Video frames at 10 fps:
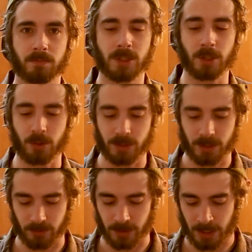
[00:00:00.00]
dough to
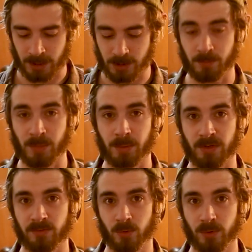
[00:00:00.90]
do that. I should have
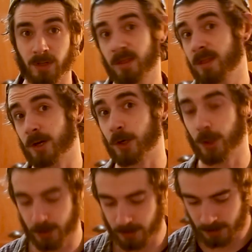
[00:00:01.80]
maybe rolled it thinner.
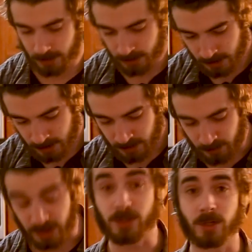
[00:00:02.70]

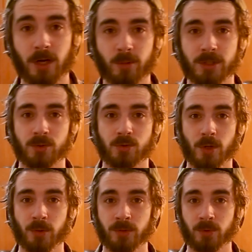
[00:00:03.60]
But you saw how much I was
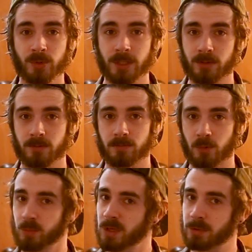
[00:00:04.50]
struggling to roll it out?
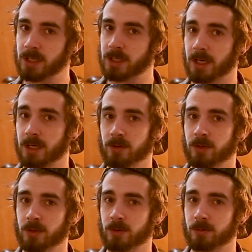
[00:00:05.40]
Or maybe you didn't, I don't
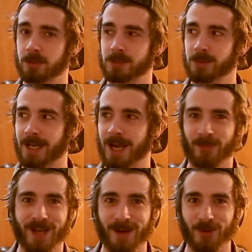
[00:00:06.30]
know, because my
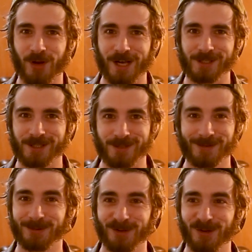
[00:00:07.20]
camera kept crashing, so I
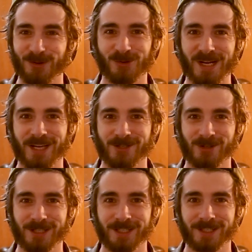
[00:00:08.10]
don't know what actually